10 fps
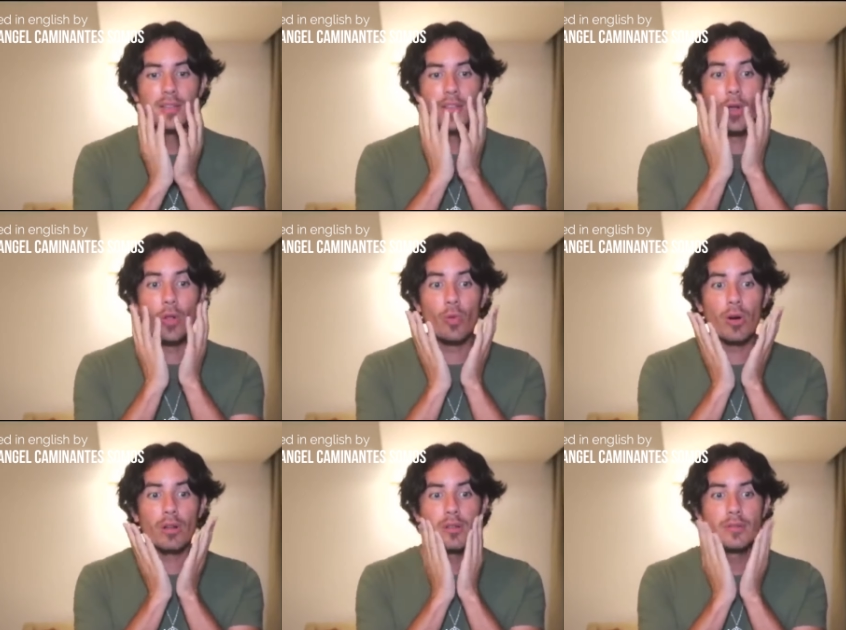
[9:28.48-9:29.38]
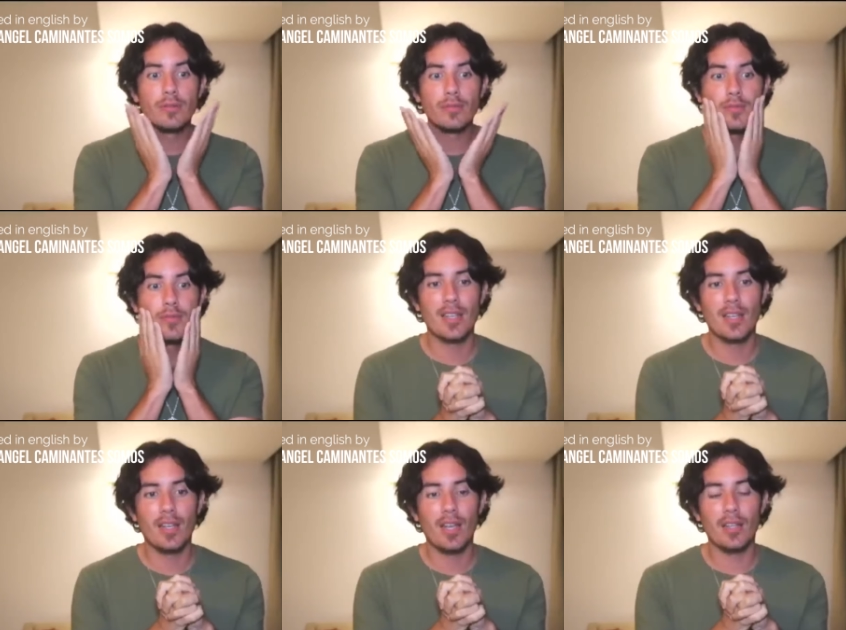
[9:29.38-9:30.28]
the whole world.
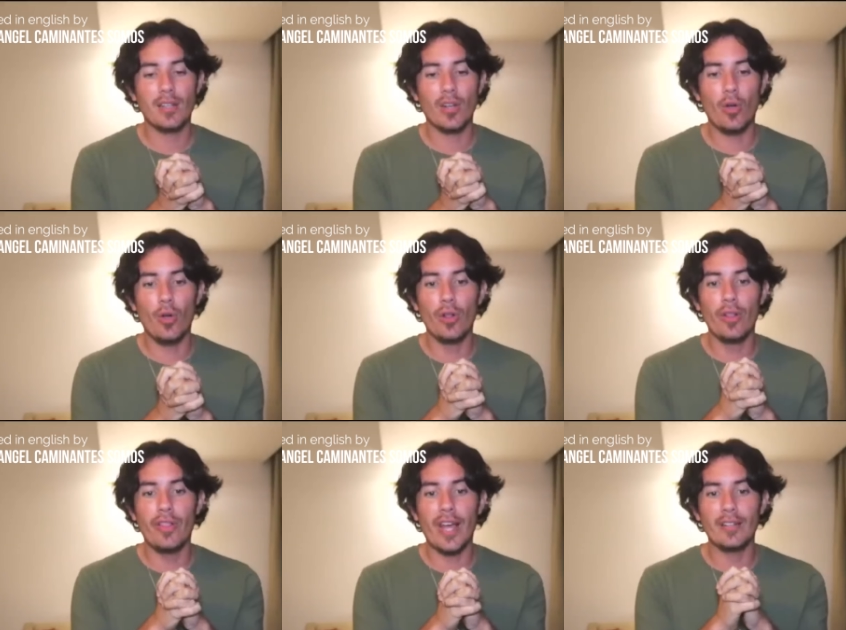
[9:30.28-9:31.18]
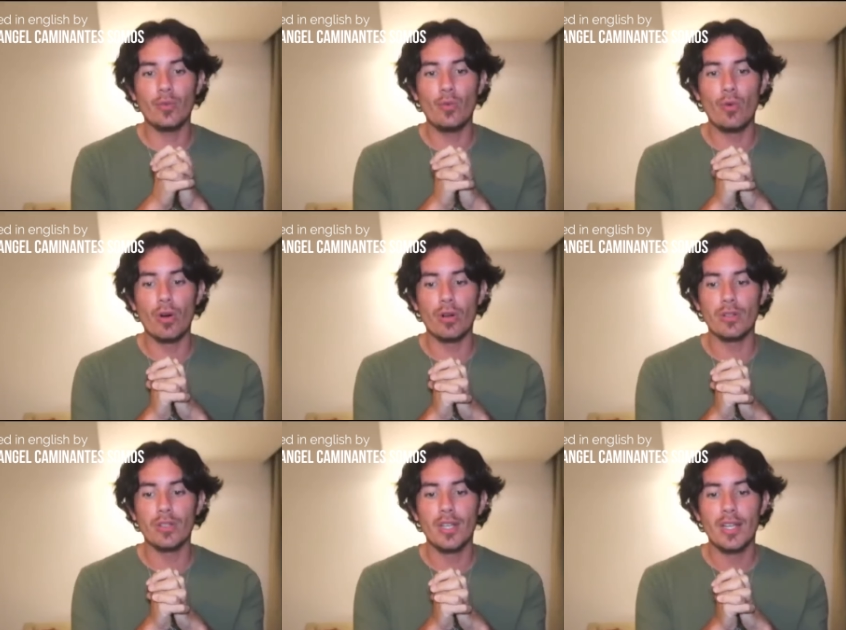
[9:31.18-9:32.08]
And all that
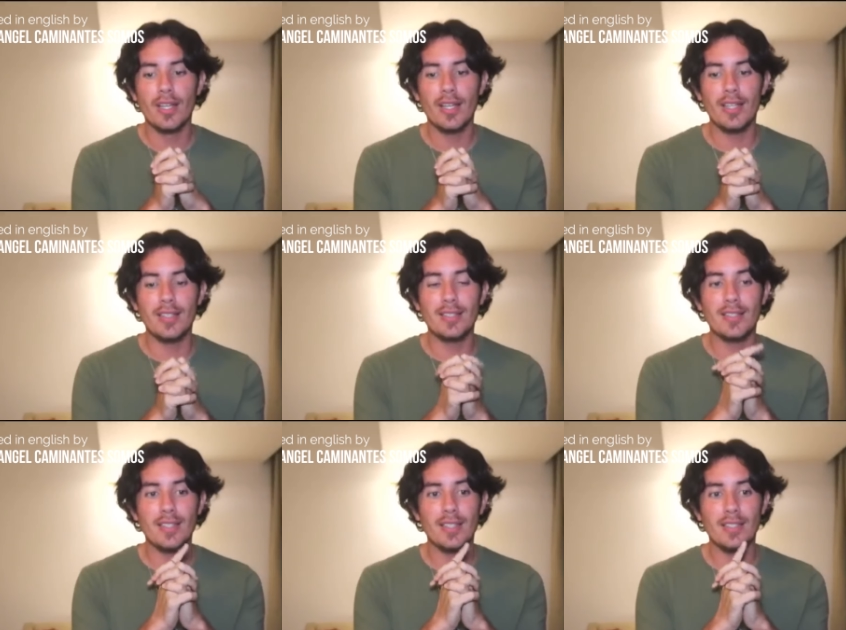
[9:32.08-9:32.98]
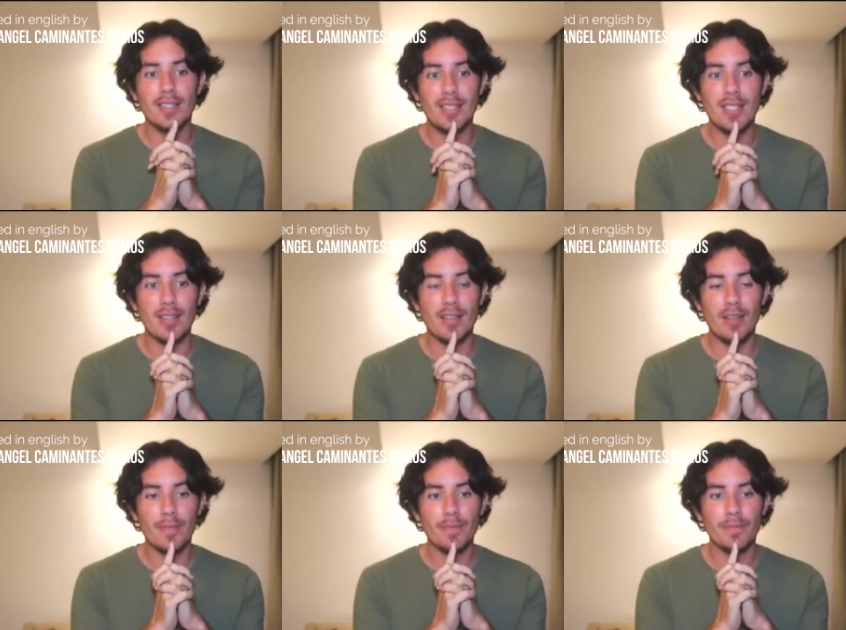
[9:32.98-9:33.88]
world is in the teeth.
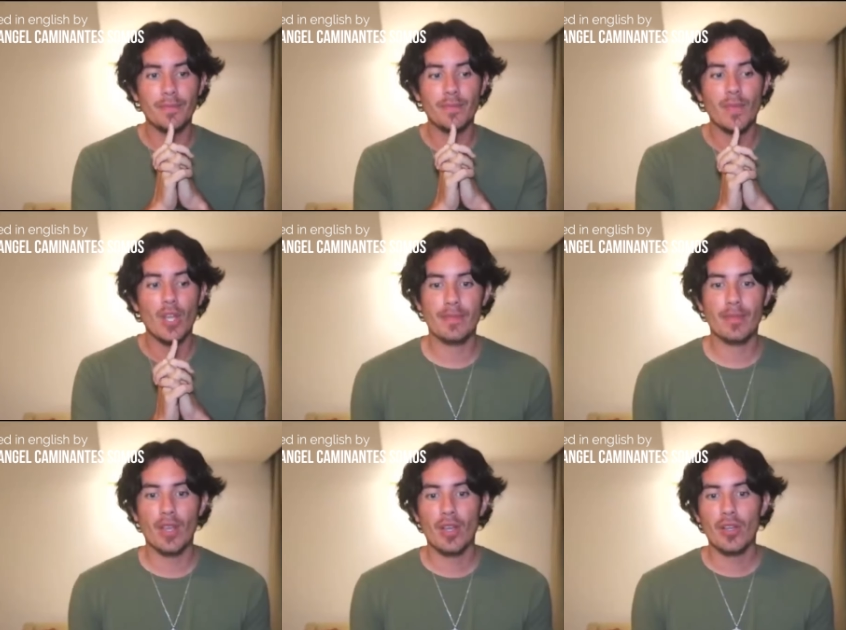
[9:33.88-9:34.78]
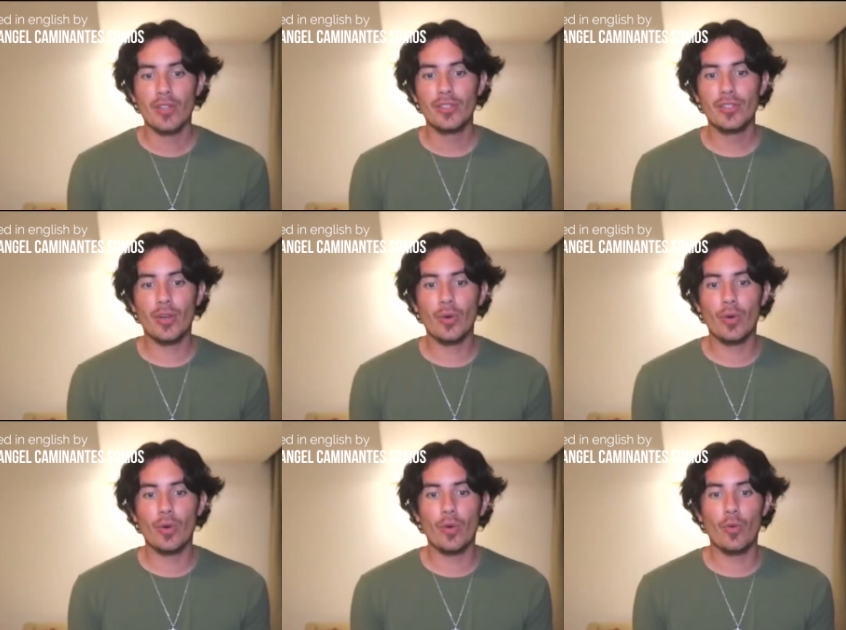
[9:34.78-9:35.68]

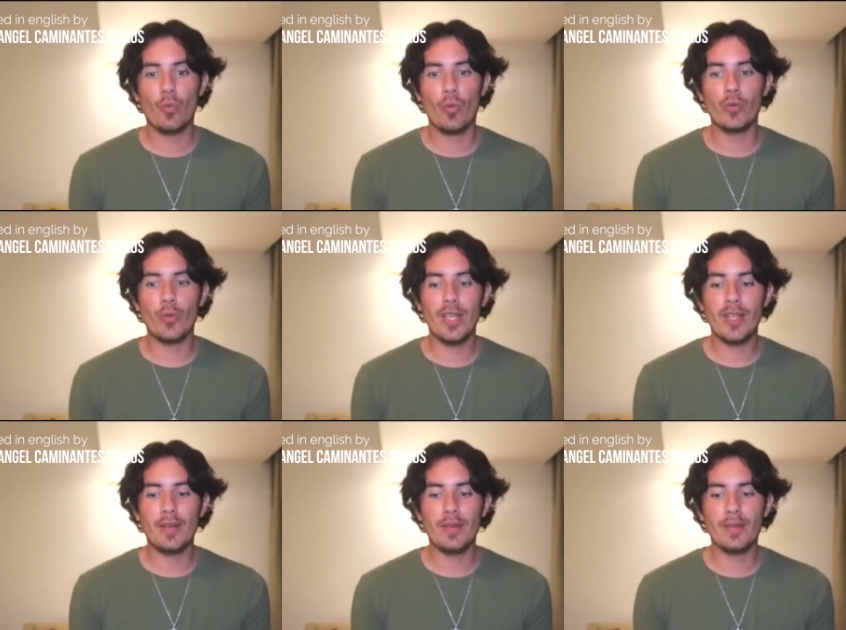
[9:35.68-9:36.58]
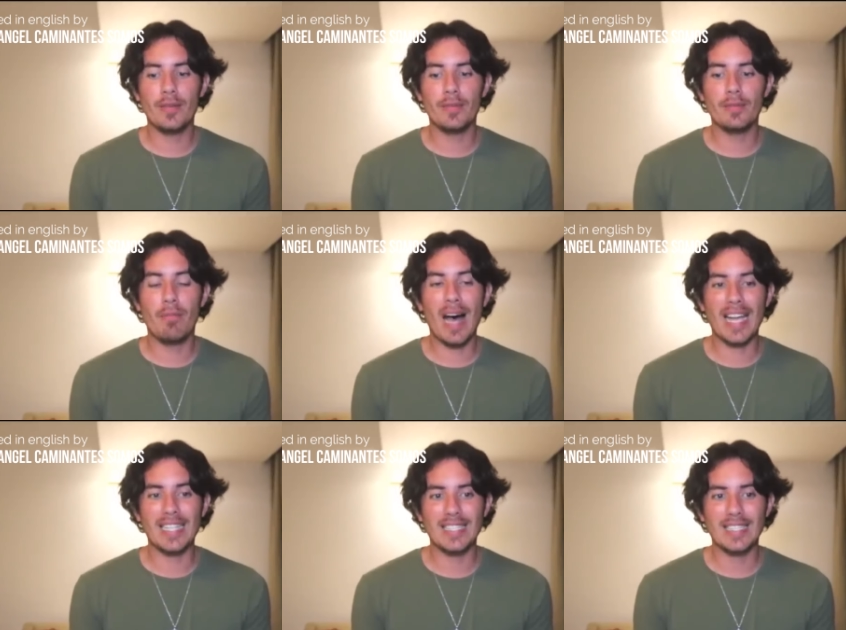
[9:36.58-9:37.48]
So when we
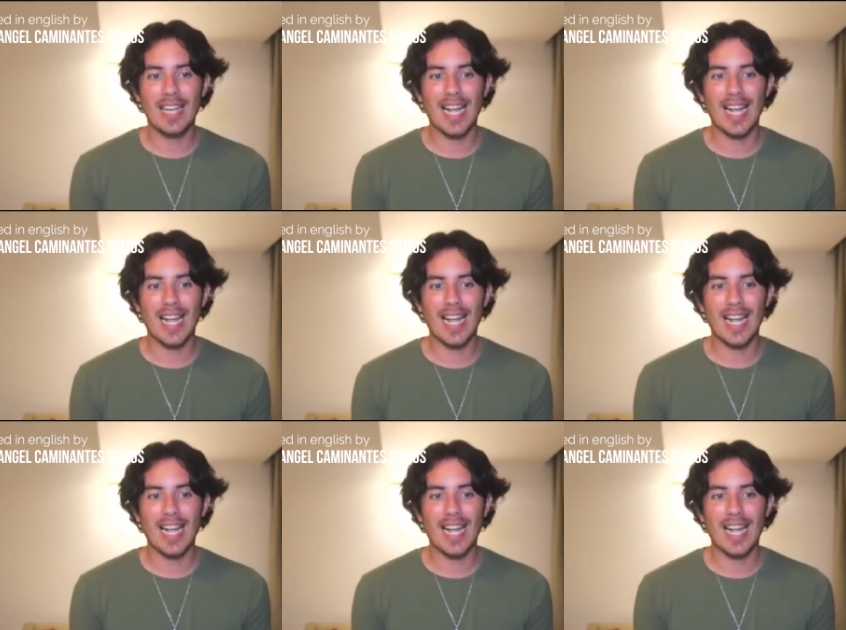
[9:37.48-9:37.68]
bite,